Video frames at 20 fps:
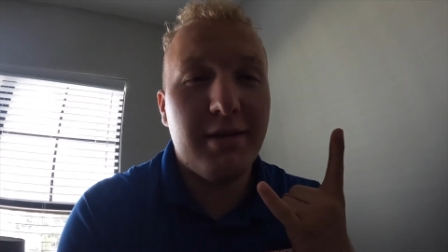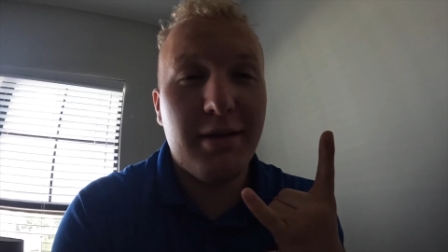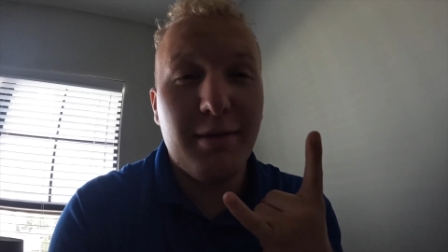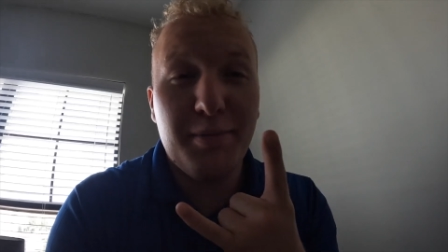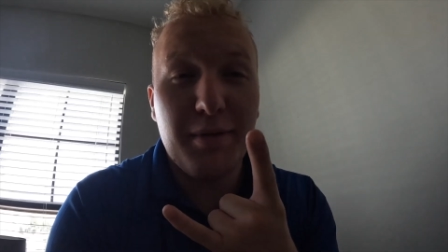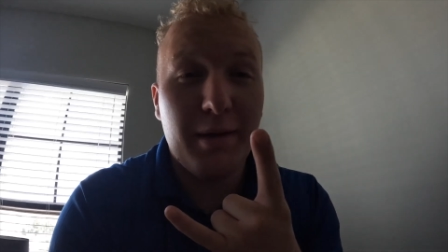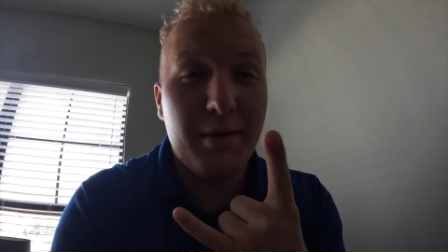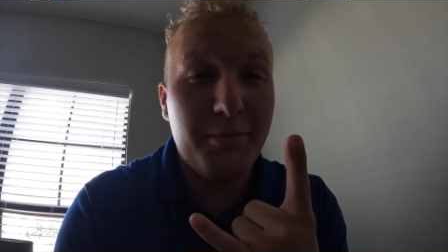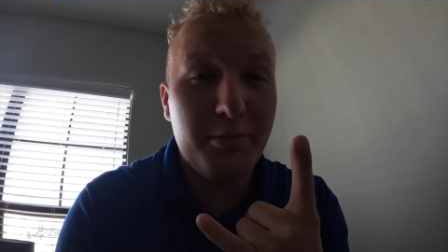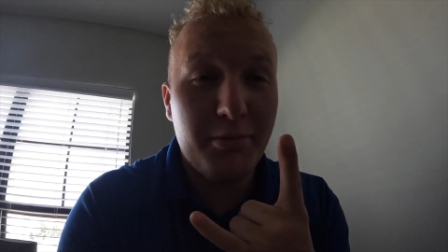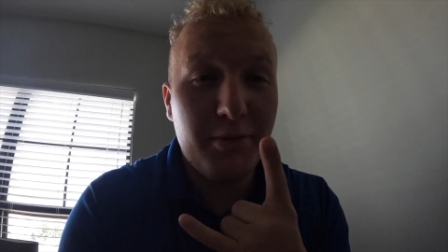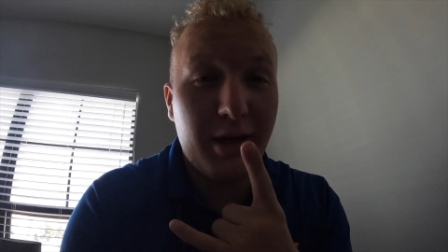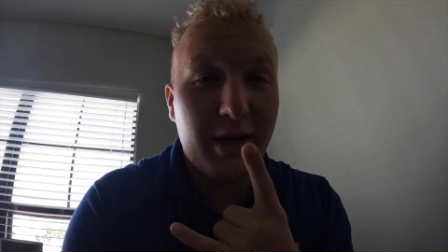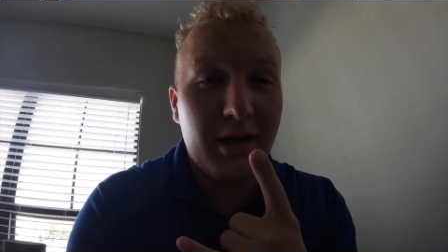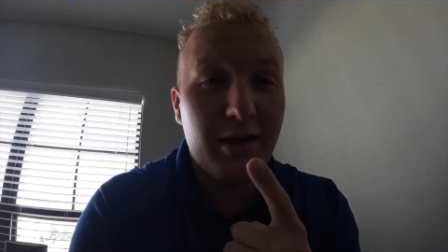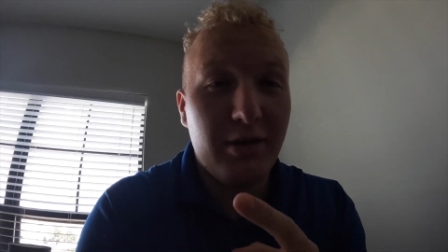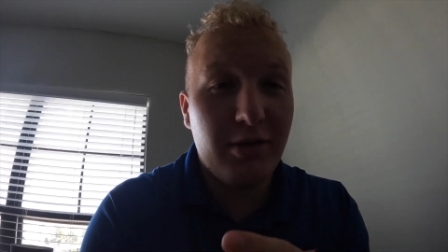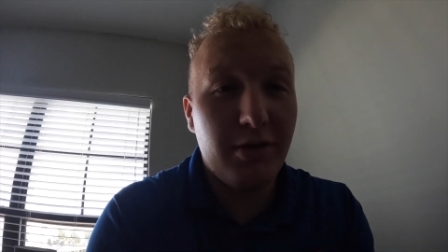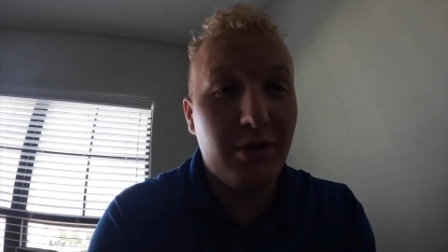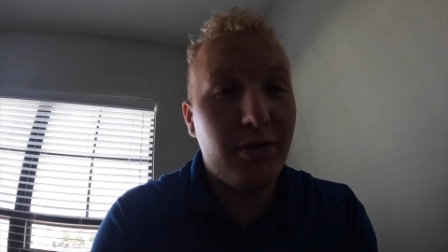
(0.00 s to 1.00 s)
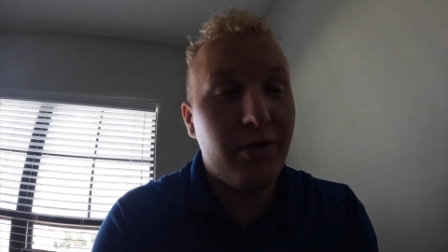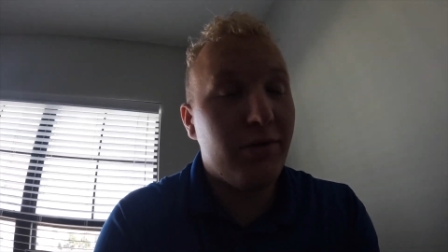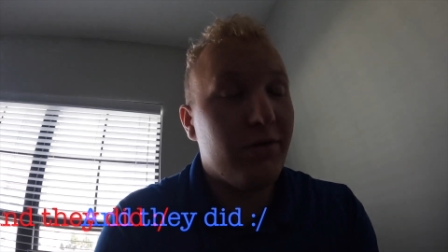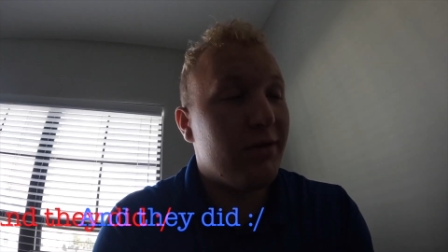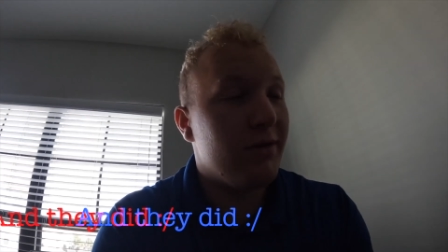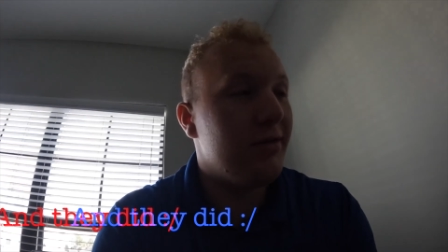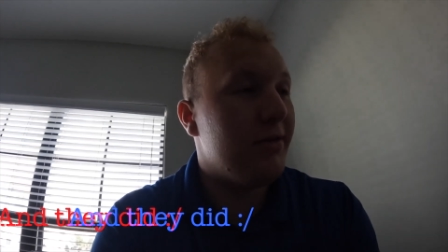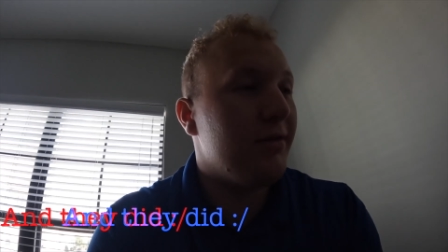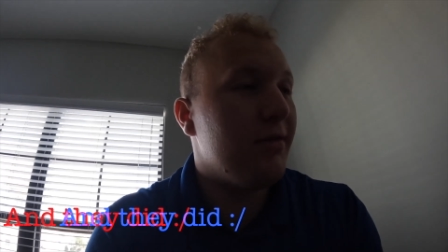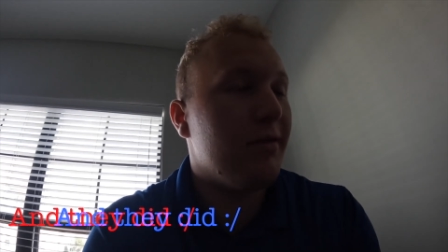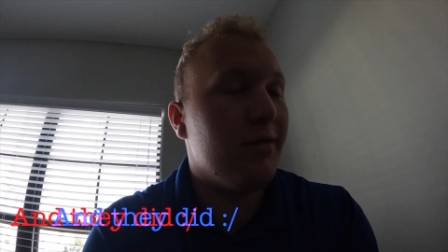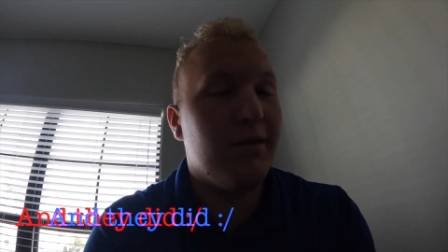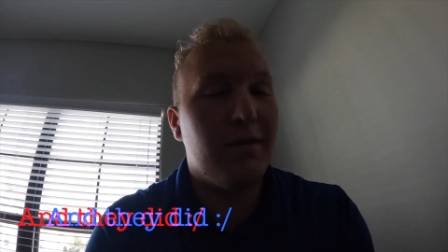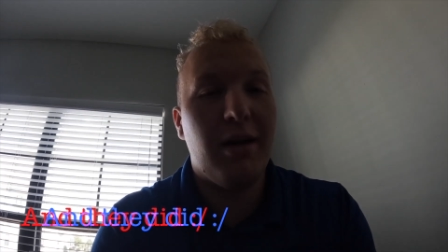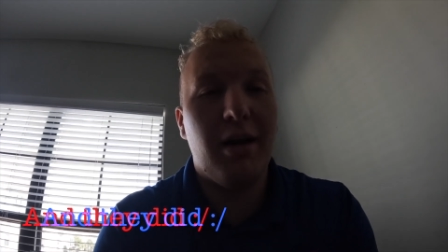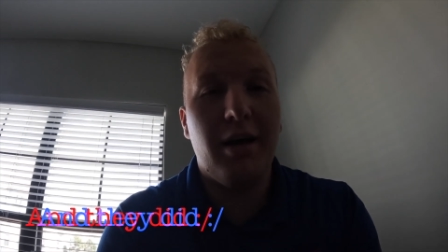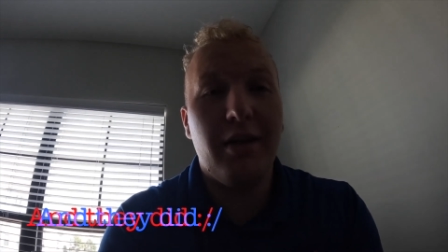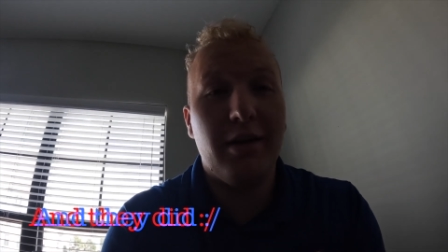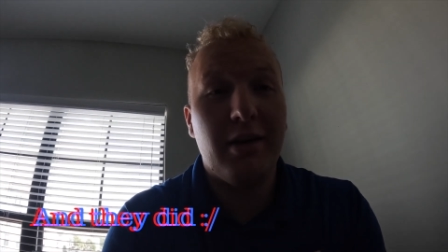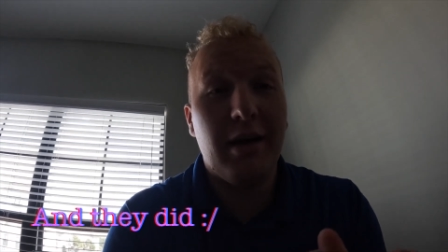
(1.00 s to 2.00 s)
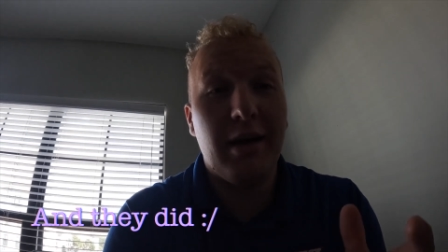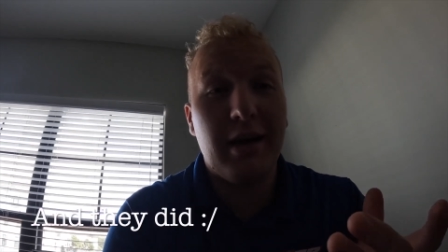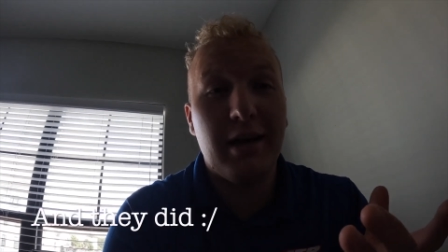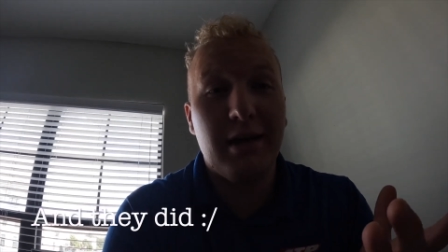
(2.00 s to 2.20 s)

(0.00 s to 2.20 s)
They're probably gonna lose. Uh, they're kind